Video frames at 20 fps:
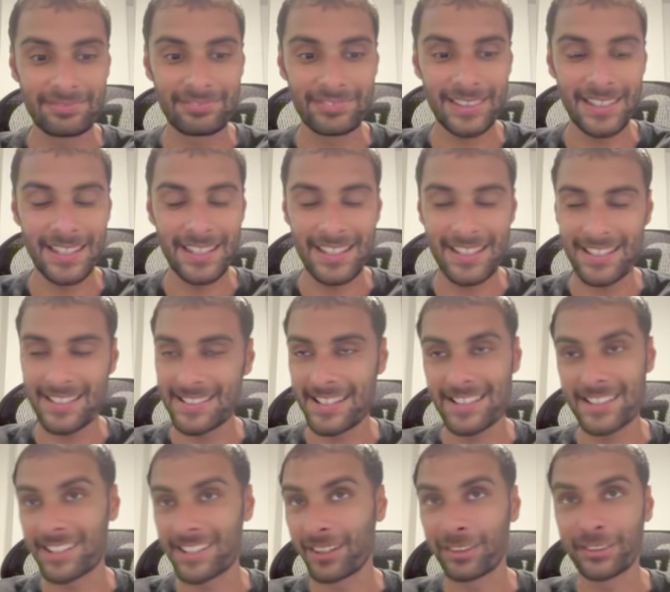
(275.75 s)

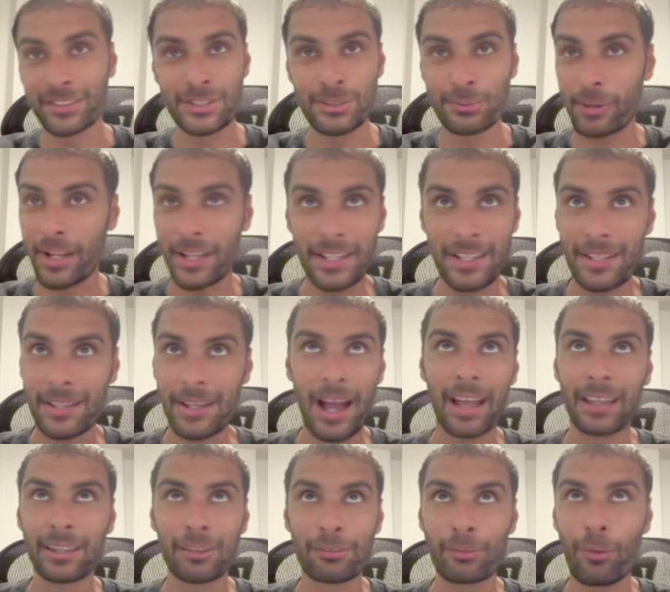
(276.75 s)
it's another reason why I
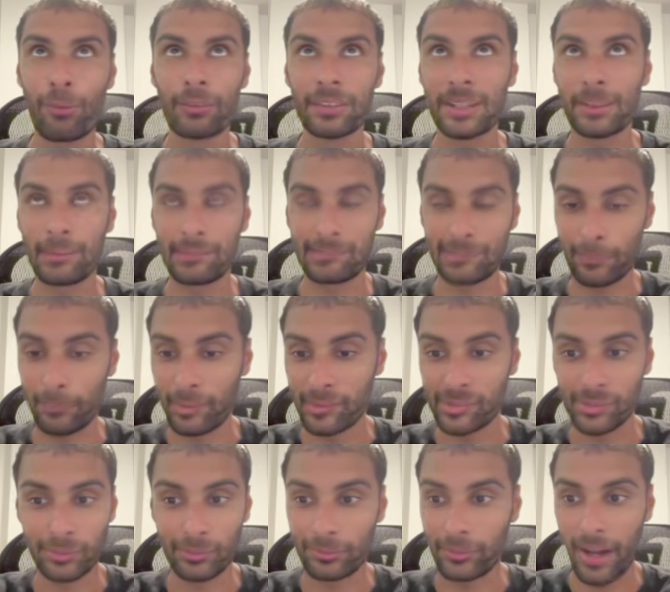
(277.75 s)
love cold email so much
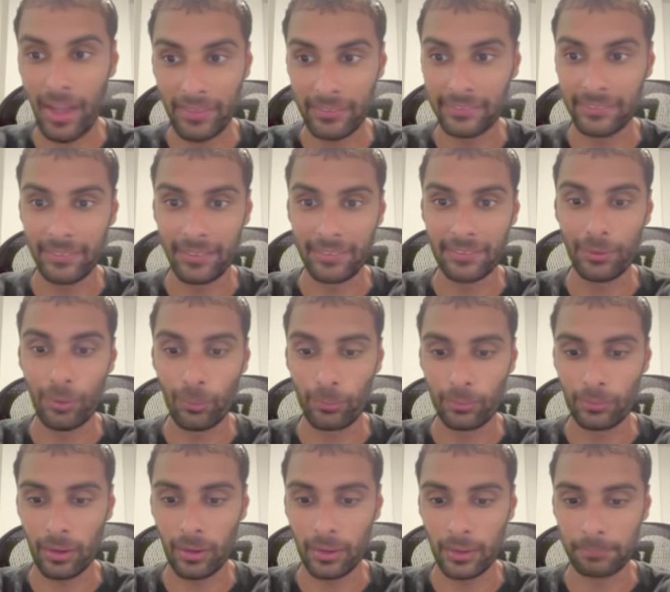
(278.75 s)
rather than cold
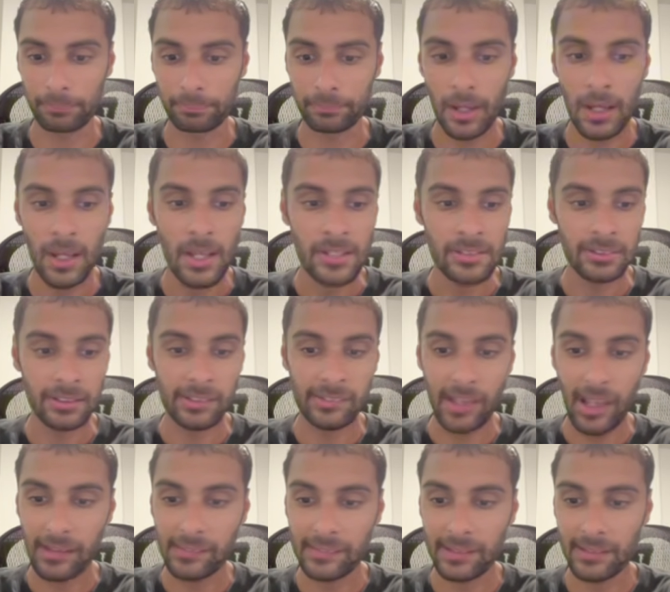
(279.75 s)
calling. So let's
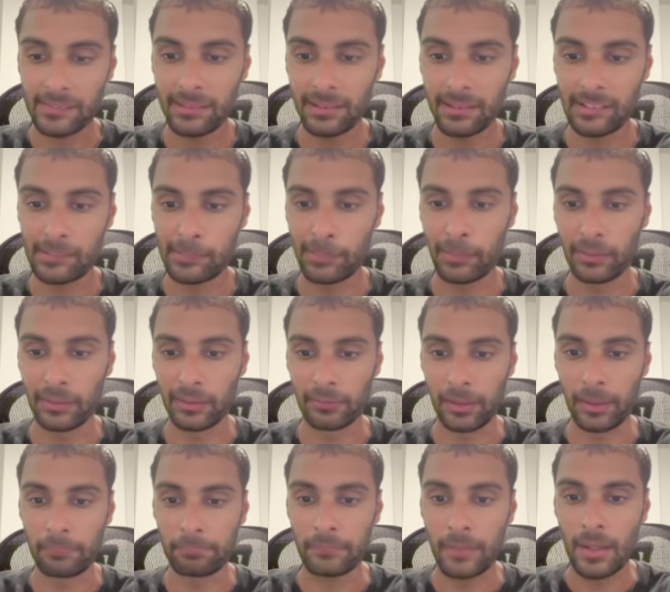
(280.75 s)
actually get into list building, right?